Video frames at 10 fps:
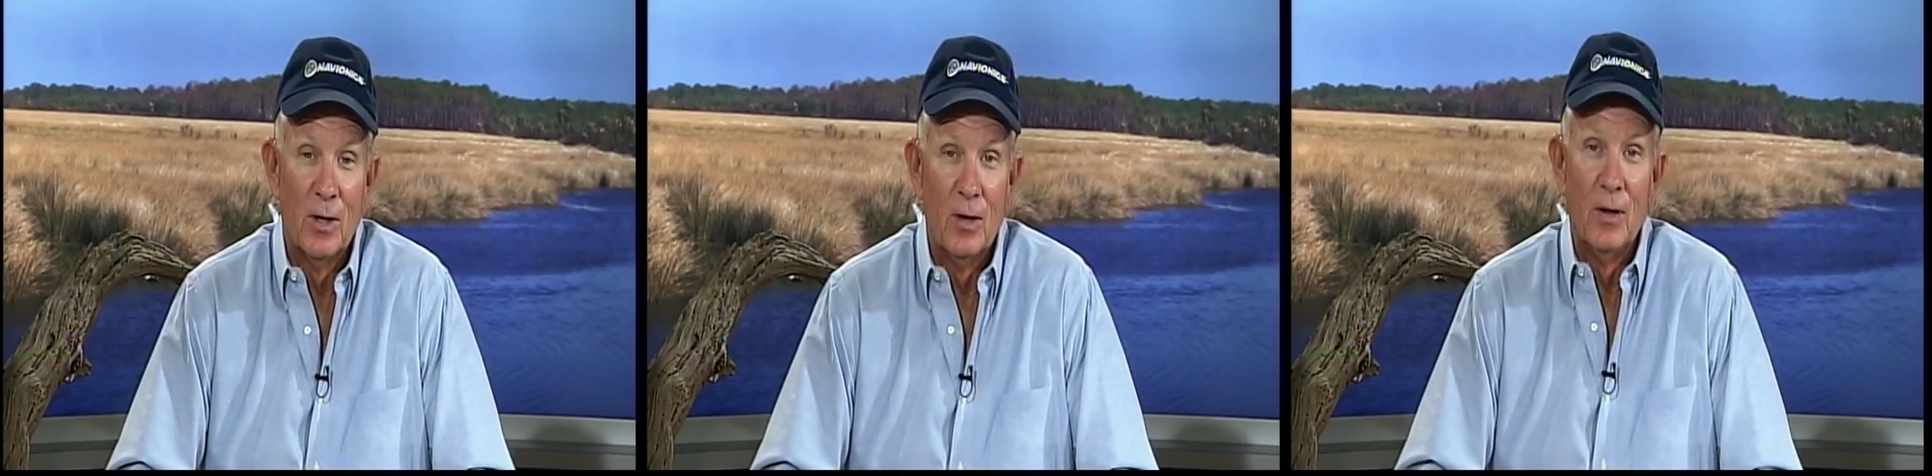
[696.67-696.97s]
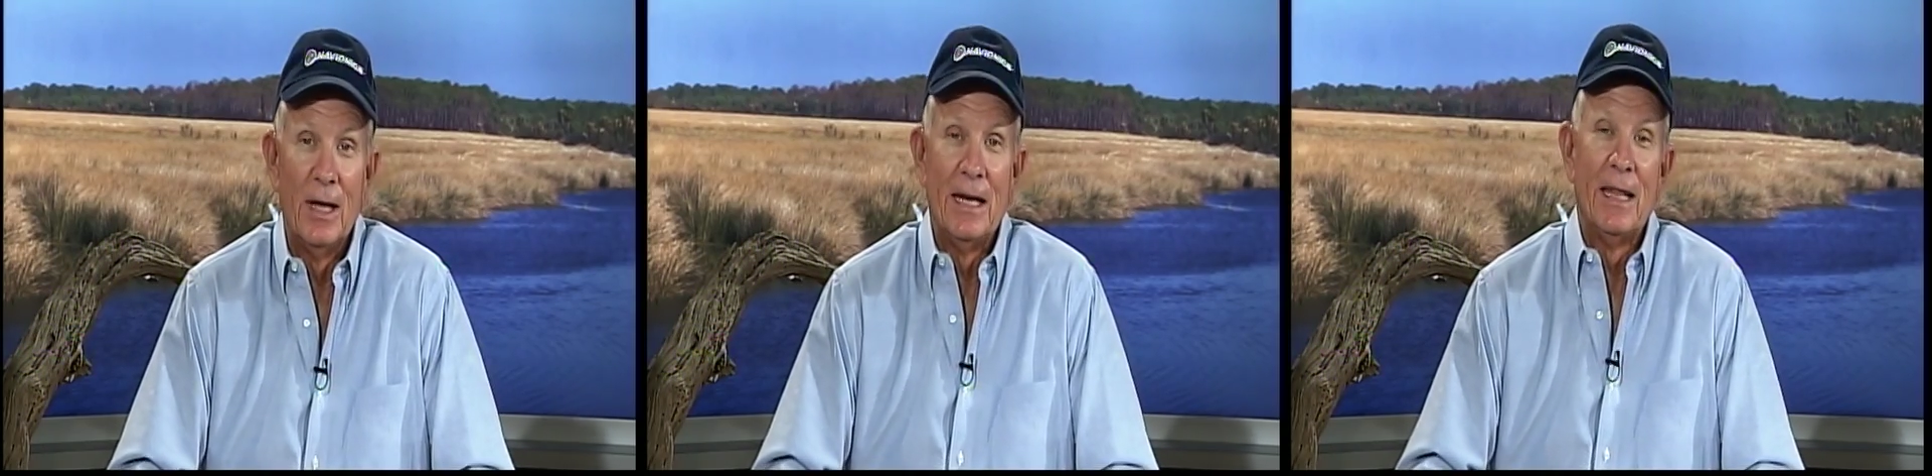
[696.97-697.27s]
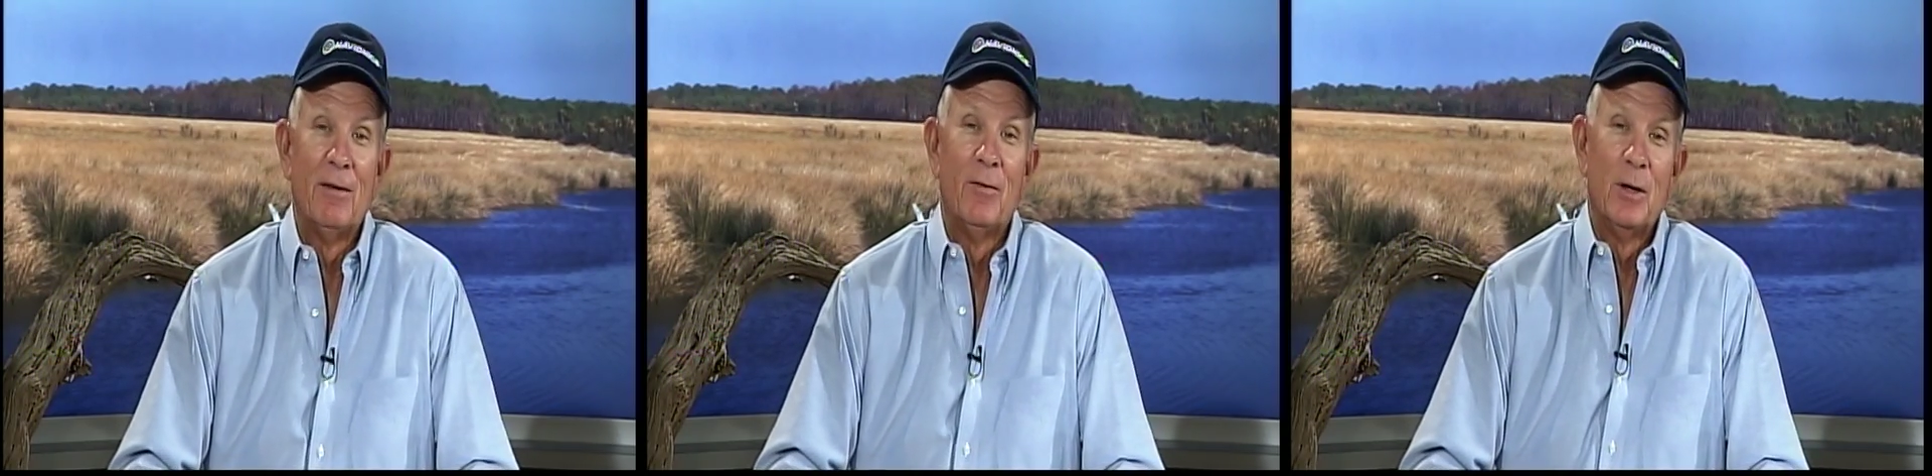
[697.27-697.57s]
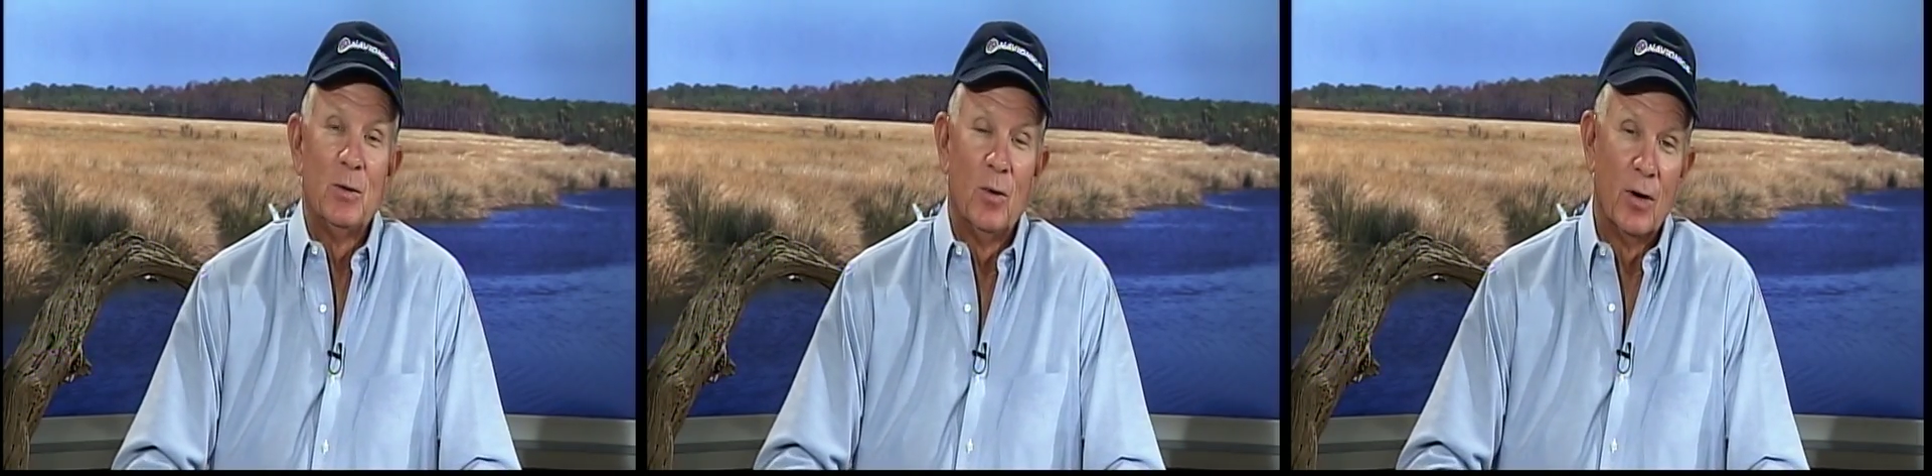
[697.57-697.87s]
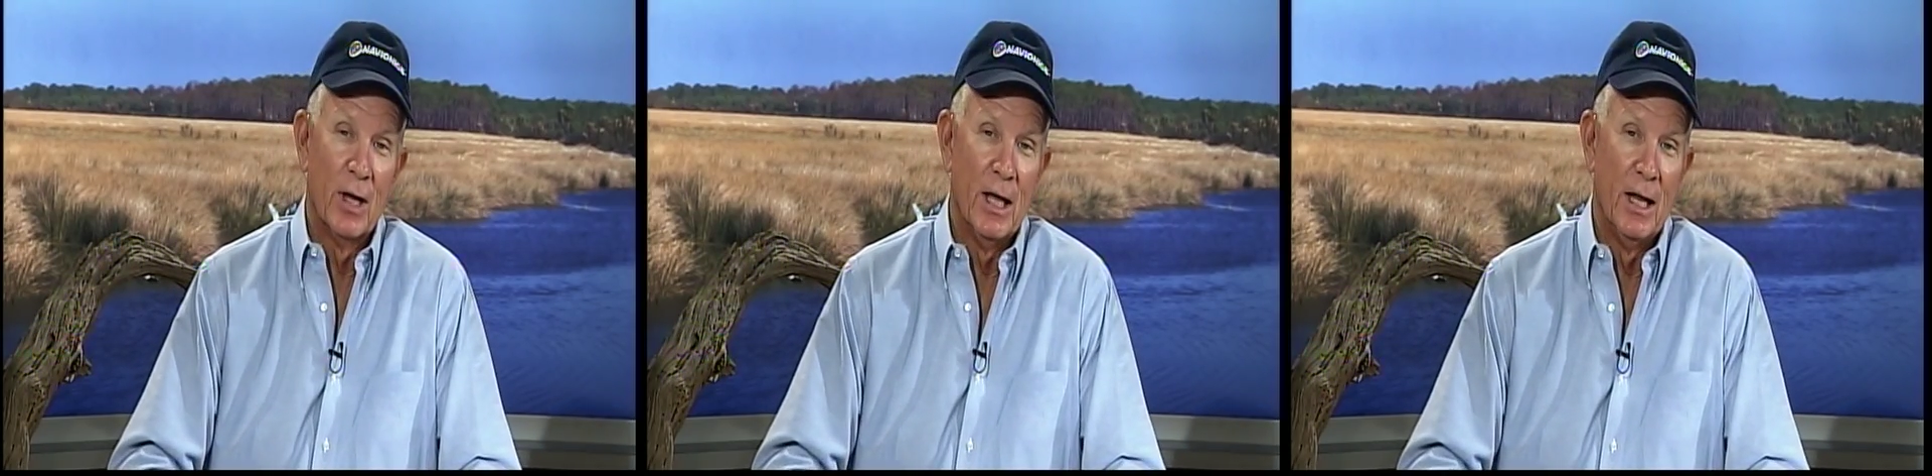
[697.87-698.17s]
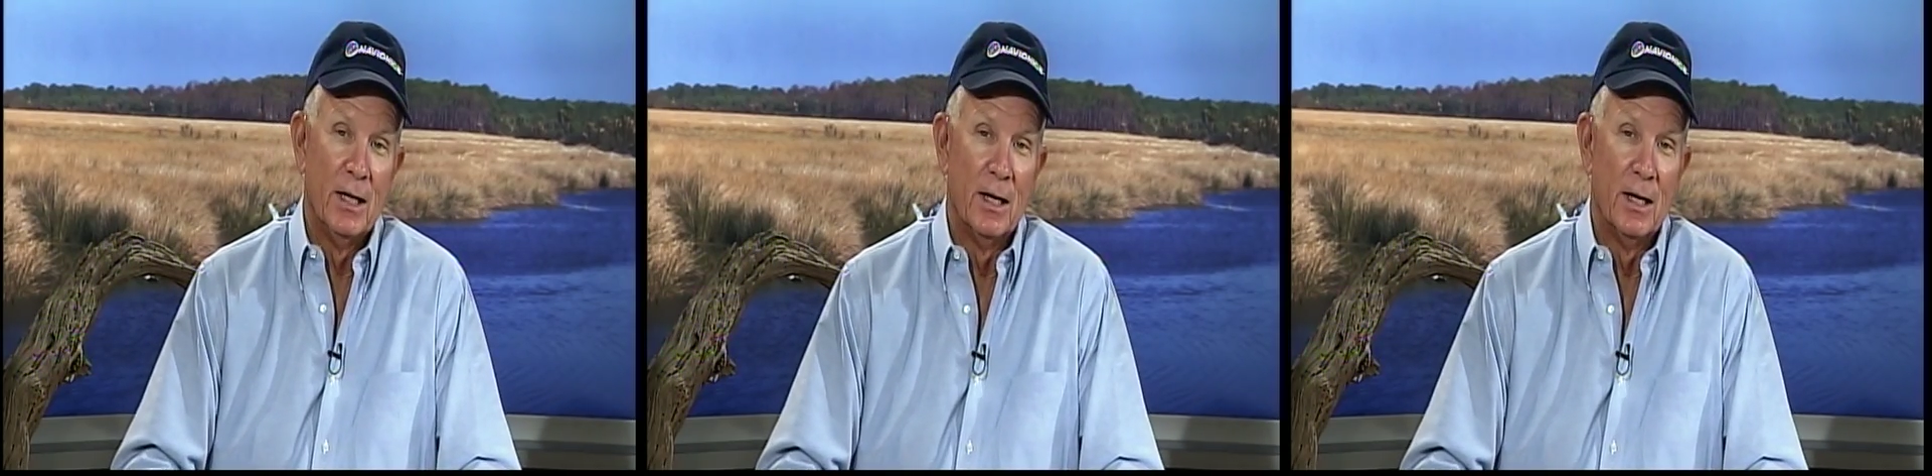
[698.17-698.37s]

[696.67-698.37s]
you don't let any of that fresh water get in